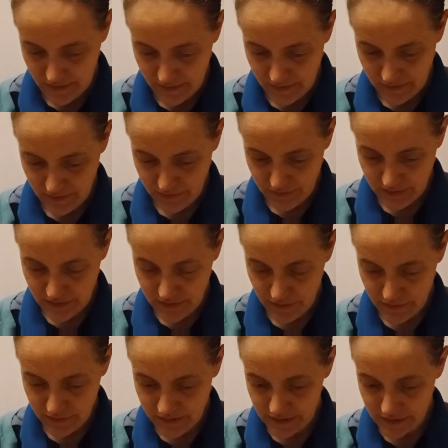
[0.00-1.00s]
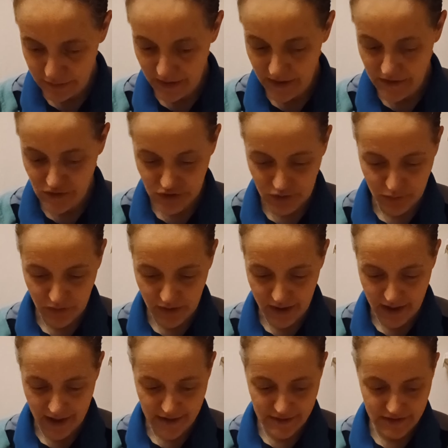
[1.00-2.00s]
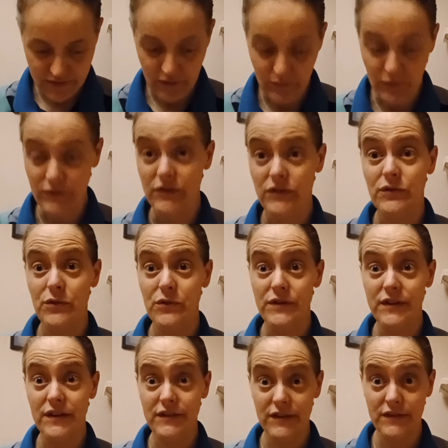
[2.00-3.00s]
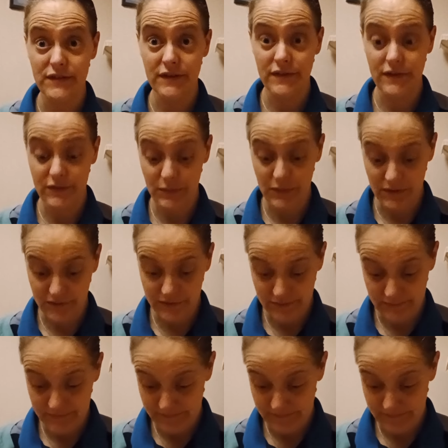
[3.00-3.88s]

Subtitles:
The only needle paints you will get are ones that already exist in this world,